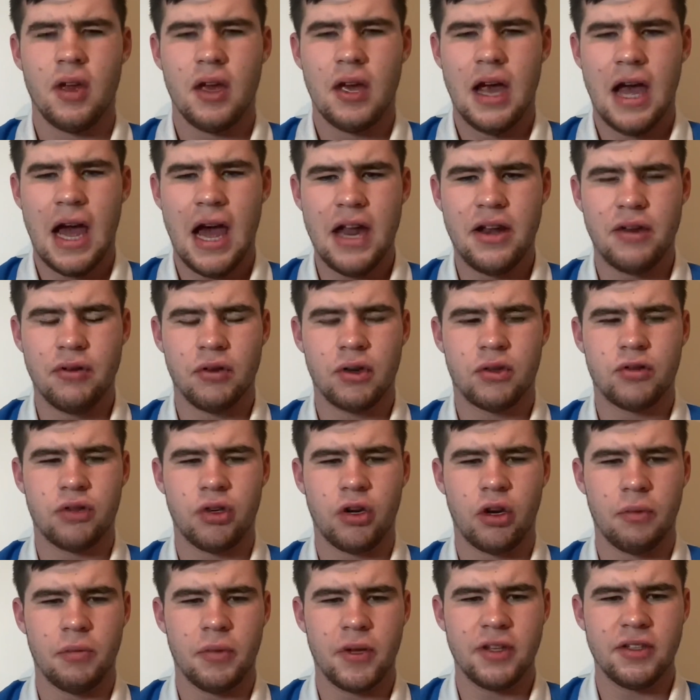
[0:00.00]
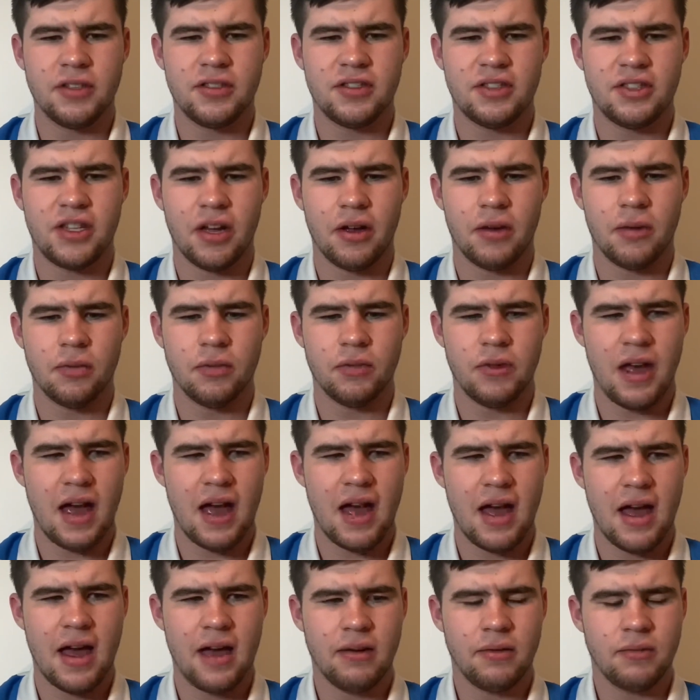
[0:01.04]
head of recruitment's still
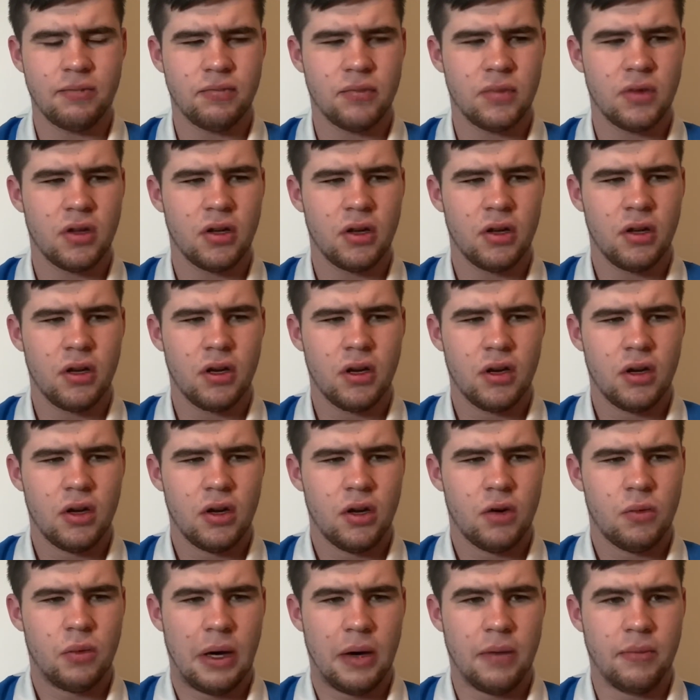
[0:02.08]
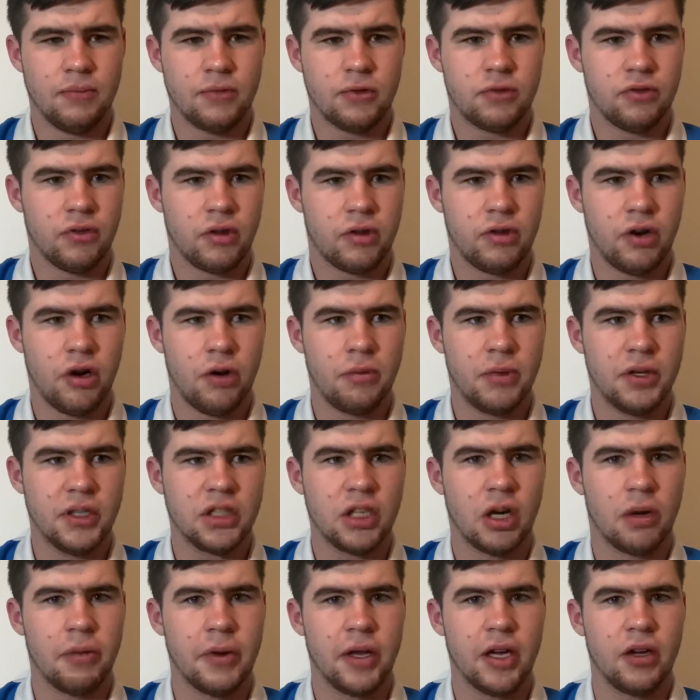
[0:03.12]
there. Recruitment's
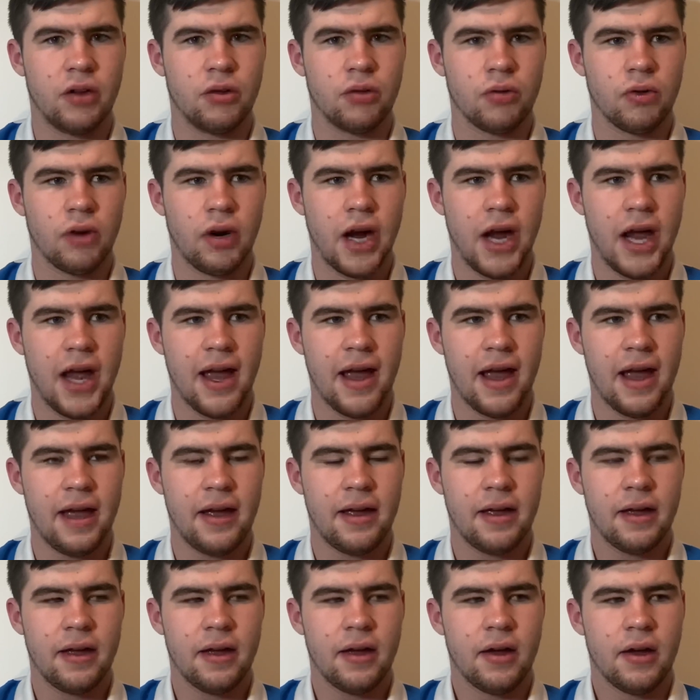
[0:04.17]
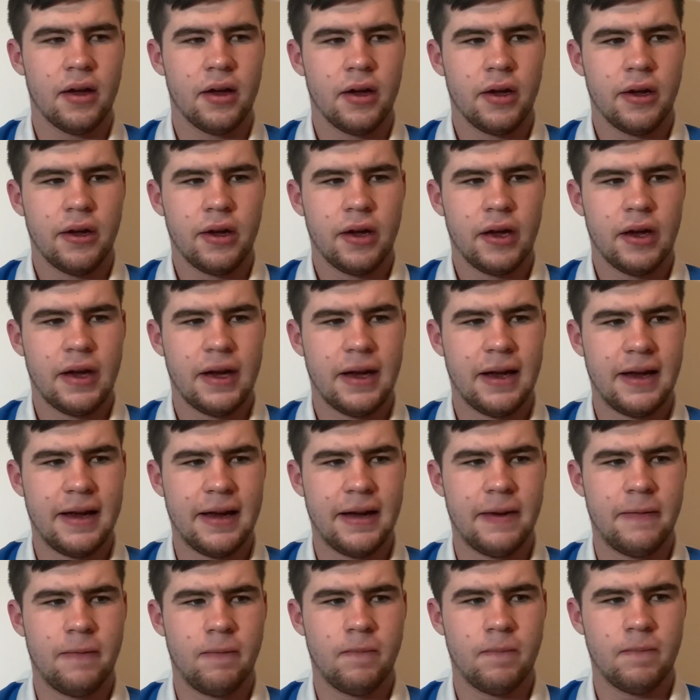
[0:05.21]
not been great.
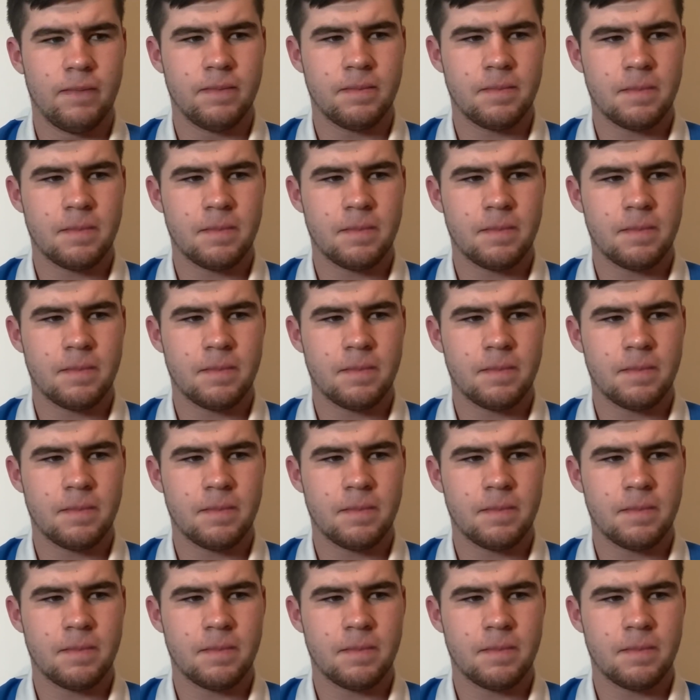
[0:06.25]
There's